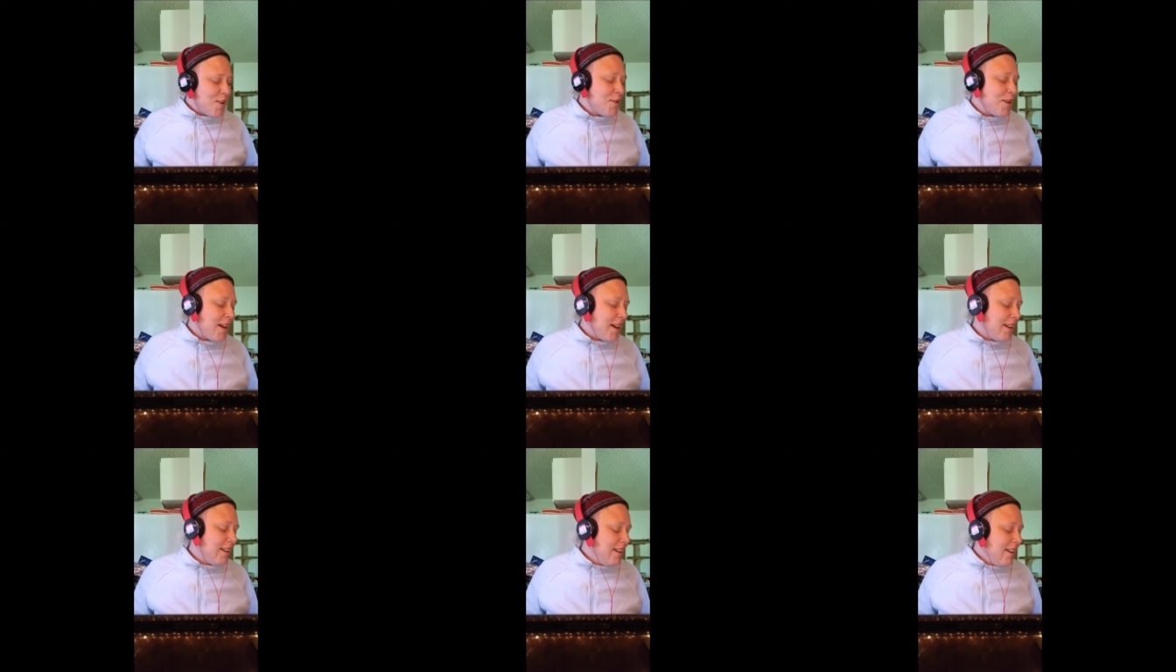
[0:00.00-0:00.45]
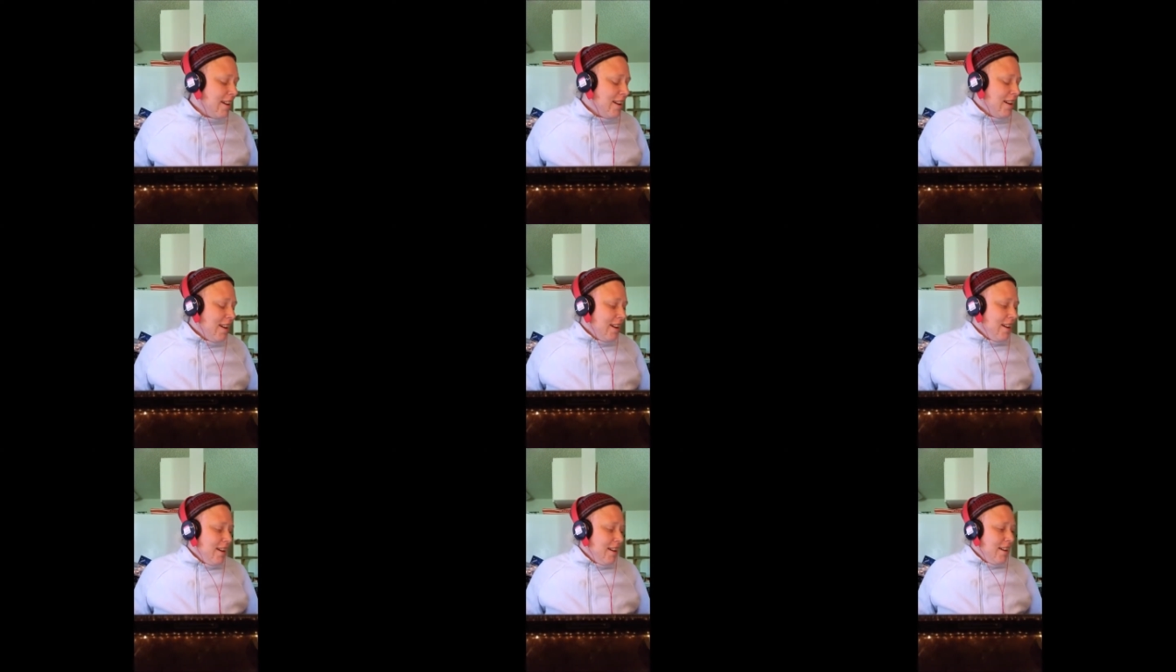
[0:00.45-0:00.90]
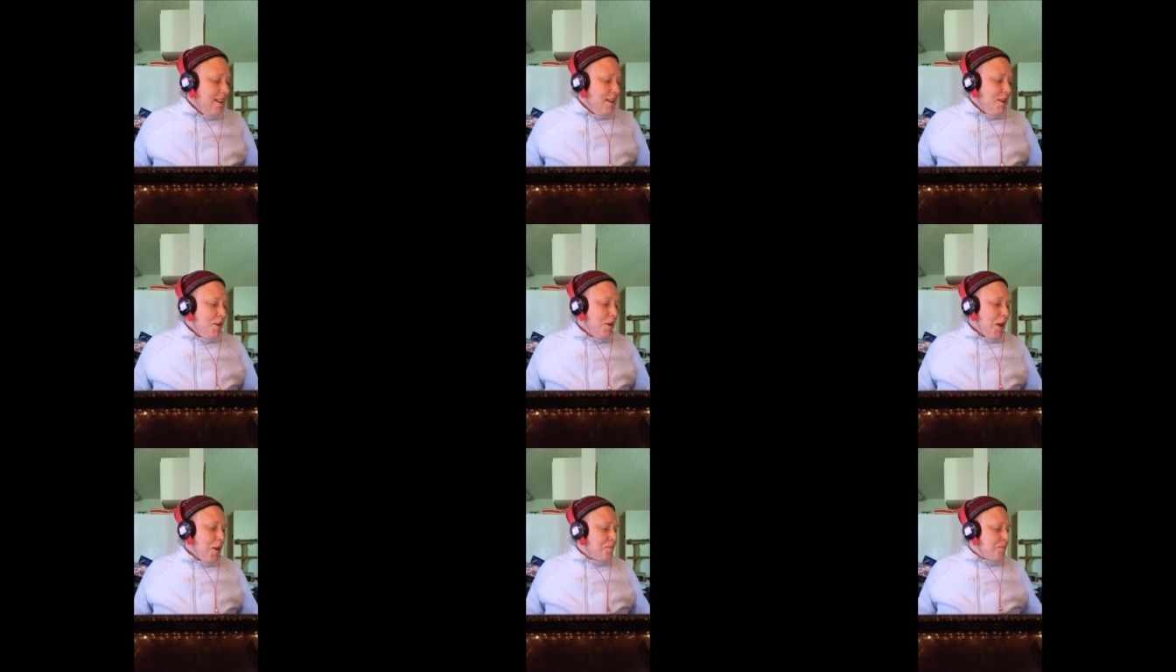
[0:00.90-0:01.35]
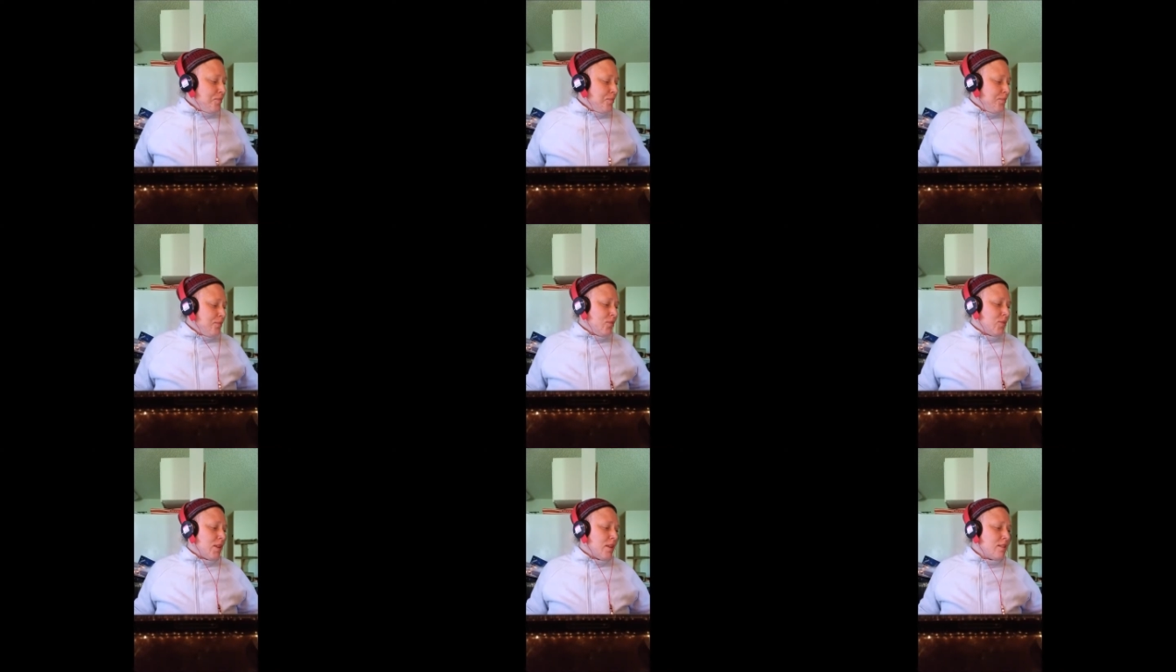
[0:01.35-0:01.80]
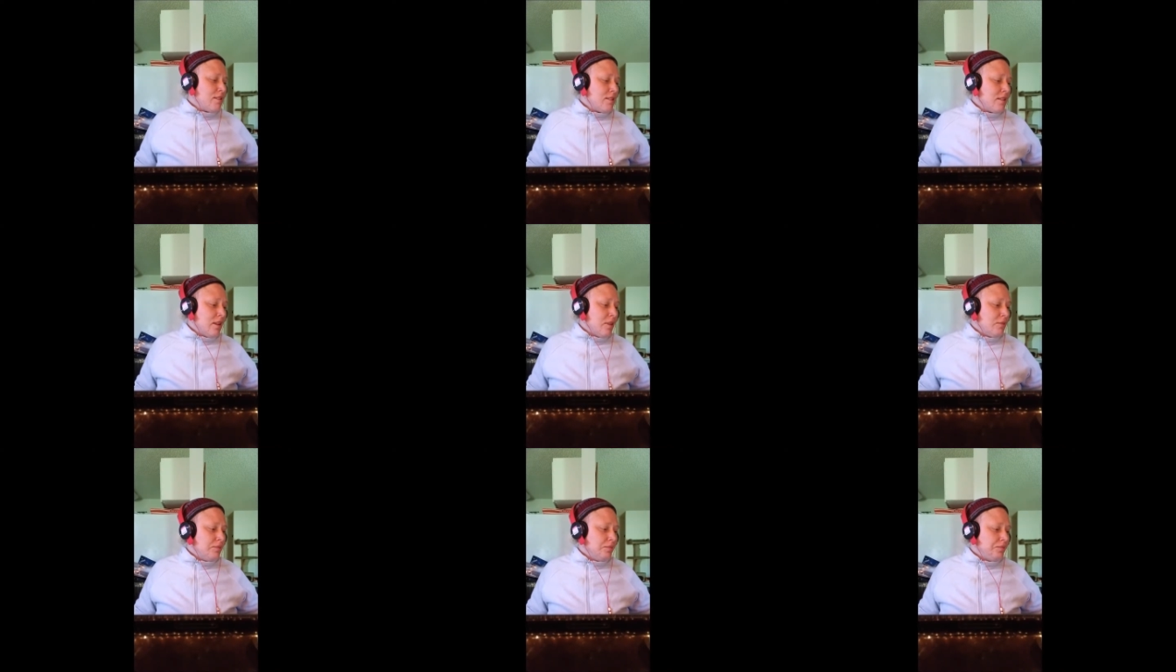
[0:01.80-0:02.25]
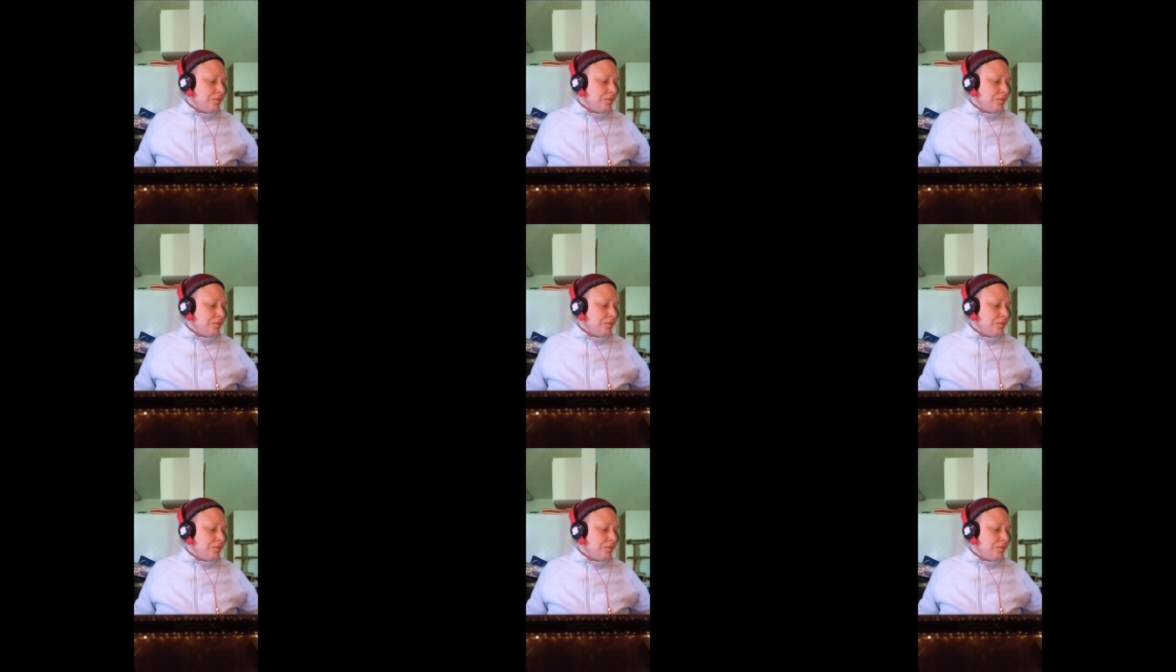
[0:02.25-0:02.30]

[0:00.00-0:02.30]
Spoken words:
Okay. So,